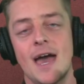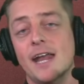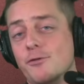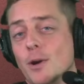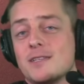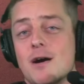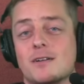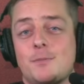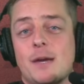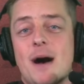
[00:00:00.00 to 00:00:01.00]
And if you want to talk
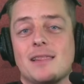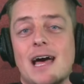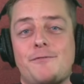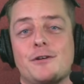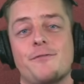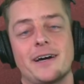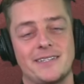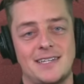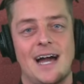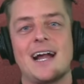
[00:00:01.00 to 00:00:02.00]
to me about life
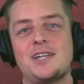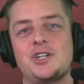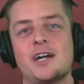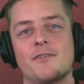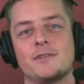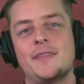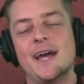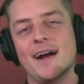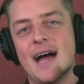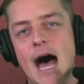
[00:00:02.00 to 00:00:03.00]
advice, I got you covered
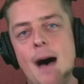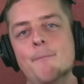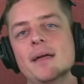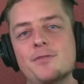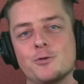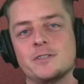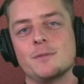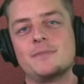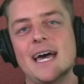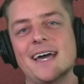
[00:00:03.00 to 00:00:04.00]
there. I've been through
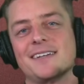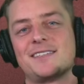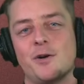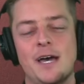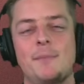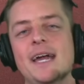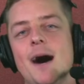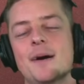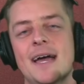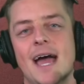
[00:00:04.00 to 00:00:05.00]
some things. So hit me
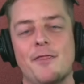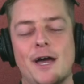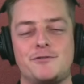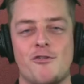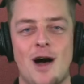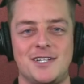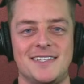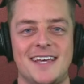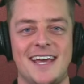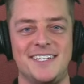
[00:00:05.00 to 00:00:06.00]
up, and thanks for watching
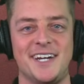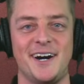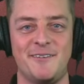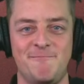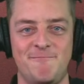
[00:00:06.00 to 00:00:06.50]
today's show.